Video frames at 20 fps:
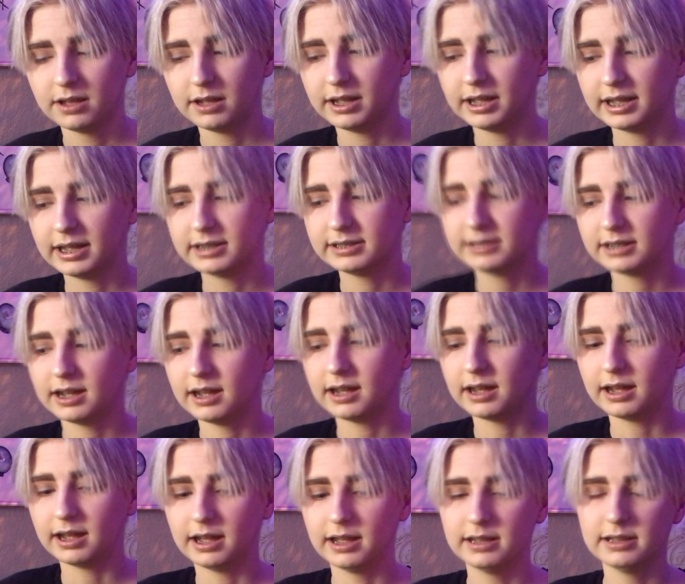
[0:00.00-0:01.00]
And
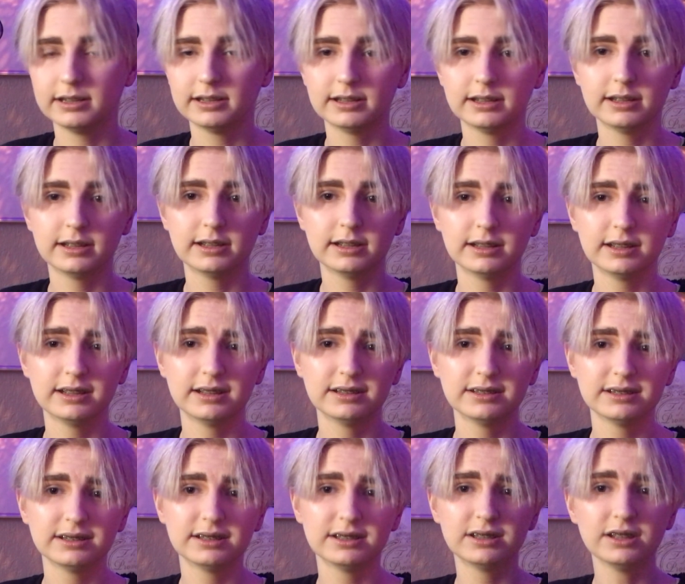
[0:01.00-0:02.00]
uh,
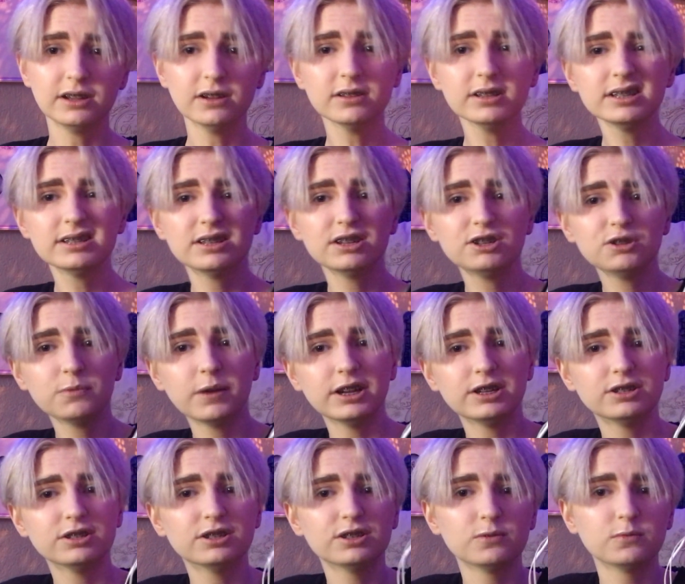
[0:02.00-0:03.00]
the only
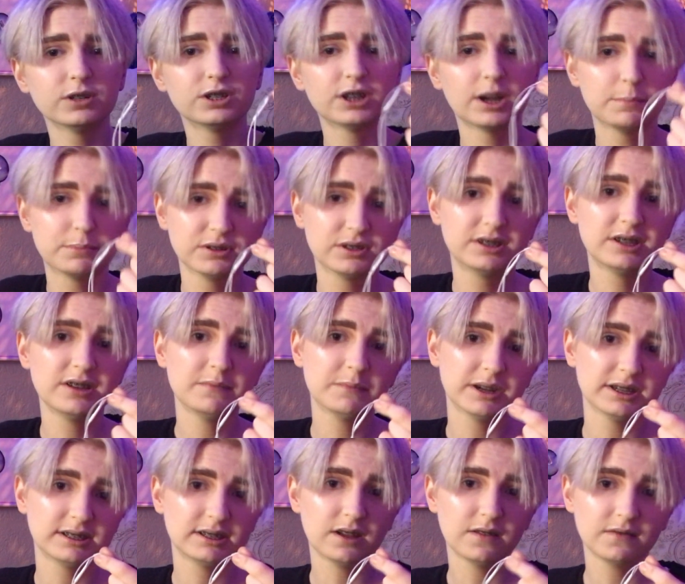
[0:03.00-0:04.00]
situations in which I perceive
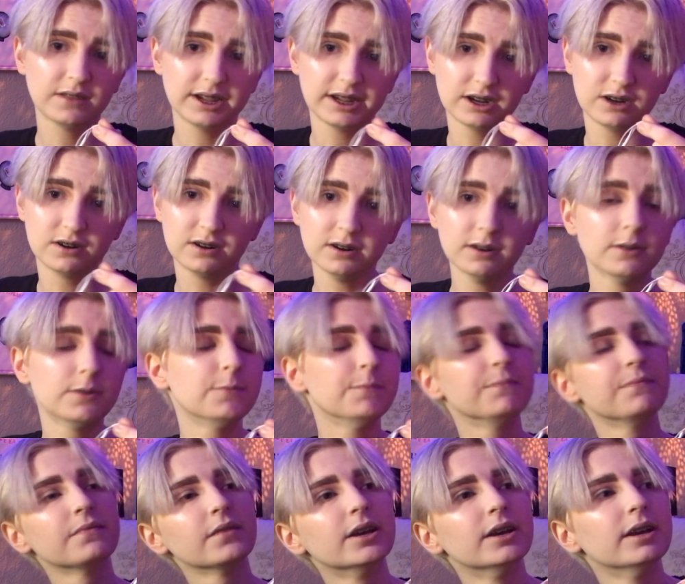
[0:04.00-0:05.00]
myself like a girl
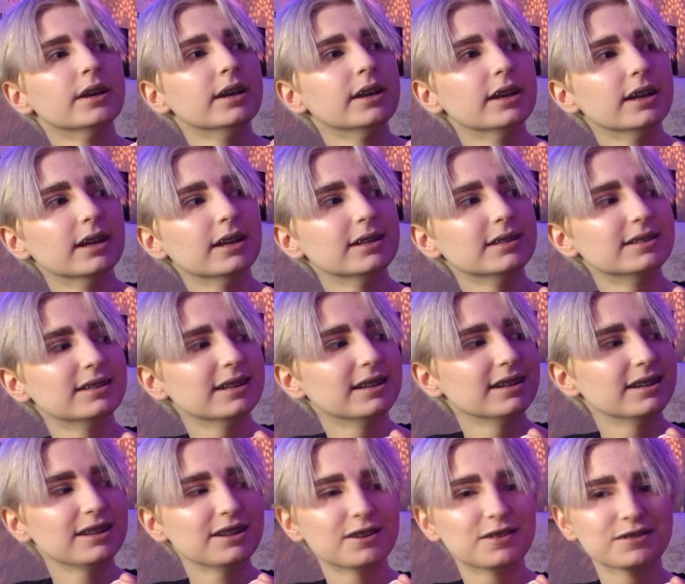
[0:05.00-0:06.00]
is
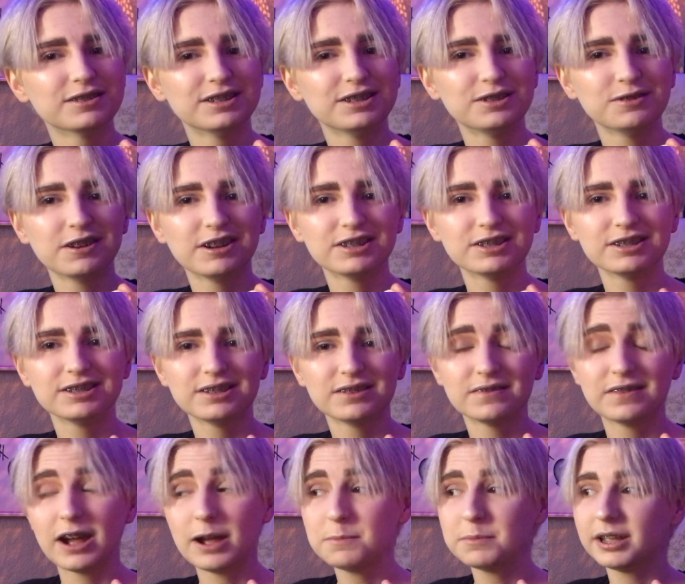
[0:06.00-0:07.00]
in, you know, situations
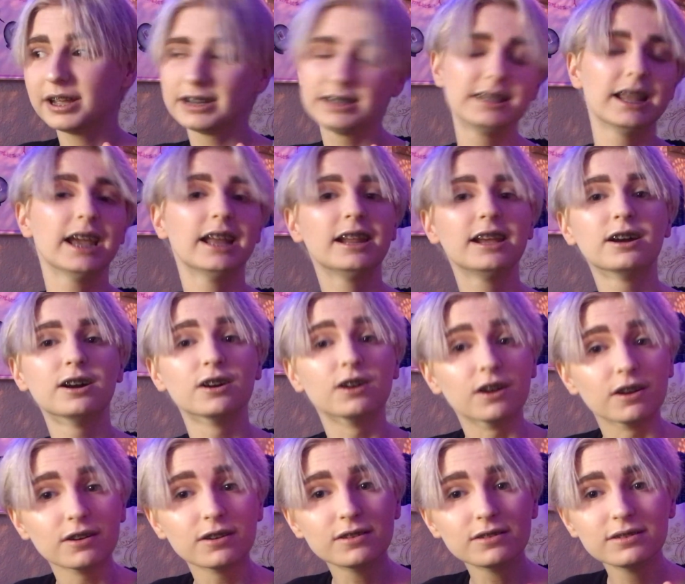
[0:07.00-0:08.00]
if I'm like dating a
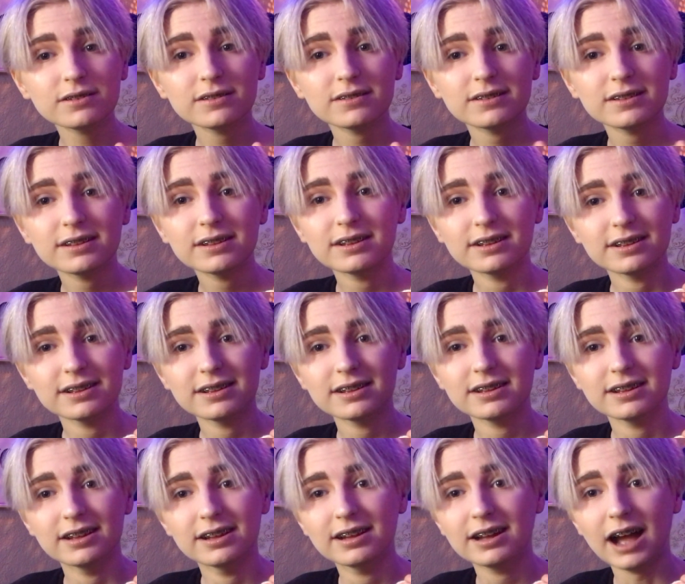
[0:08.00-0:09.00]
girl.
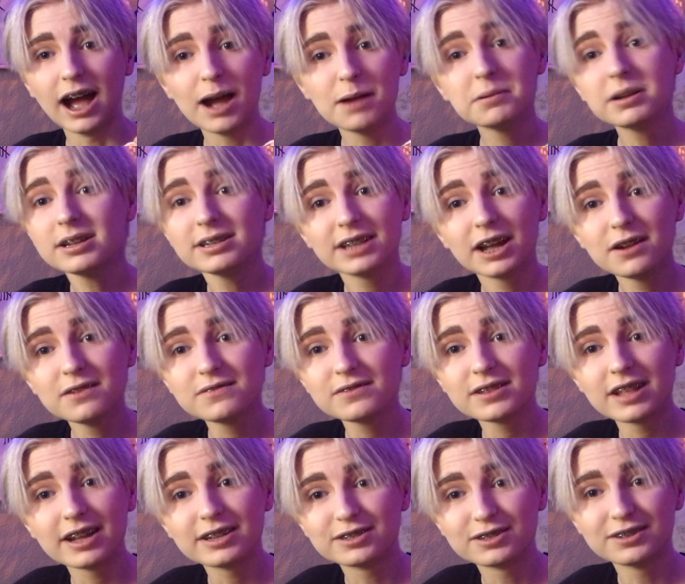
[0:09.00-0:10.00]
I'm not down for
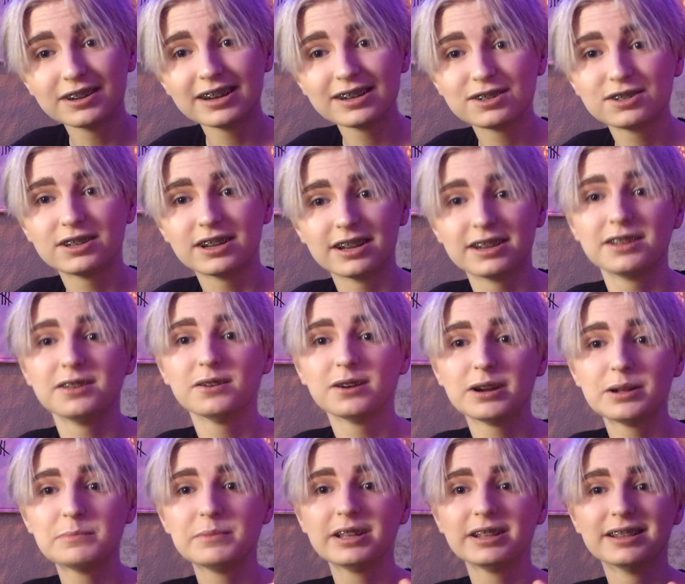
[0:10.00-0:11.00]
that straight shit, you know
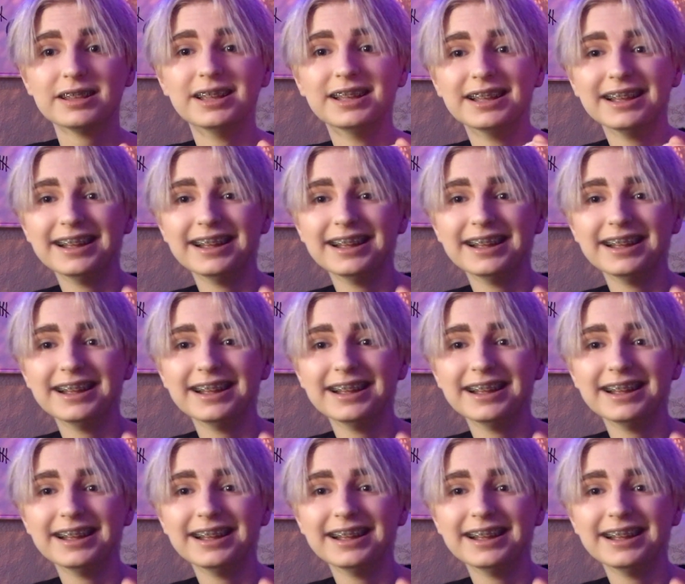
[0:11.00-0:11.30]
what I mean?